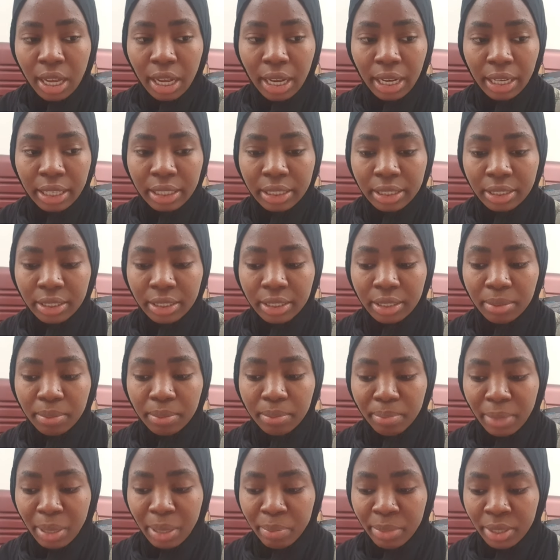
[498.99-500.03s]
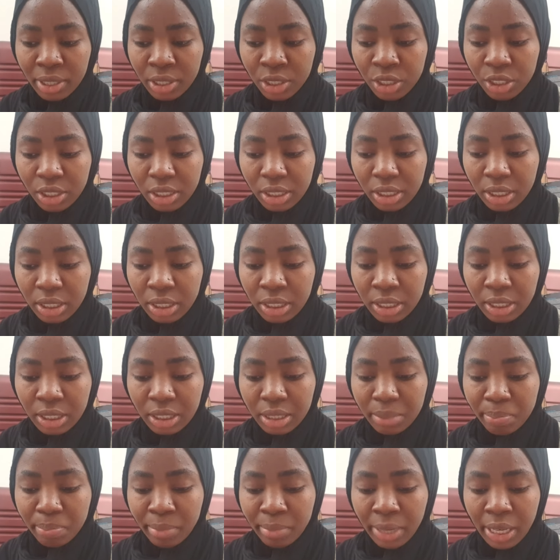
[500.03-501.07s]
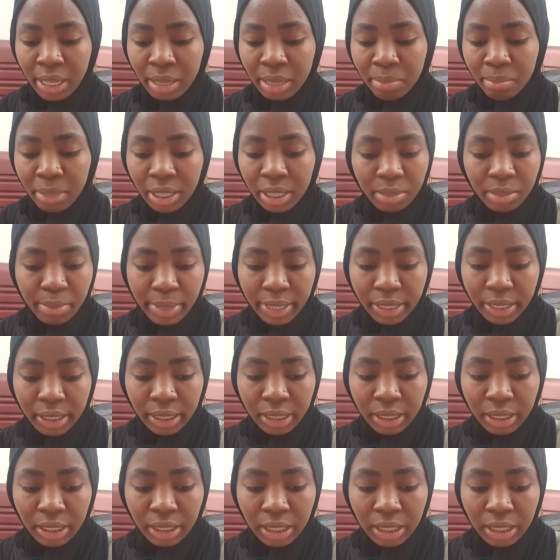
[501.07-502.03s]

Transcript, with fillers: And my bed sheets, my bath mat.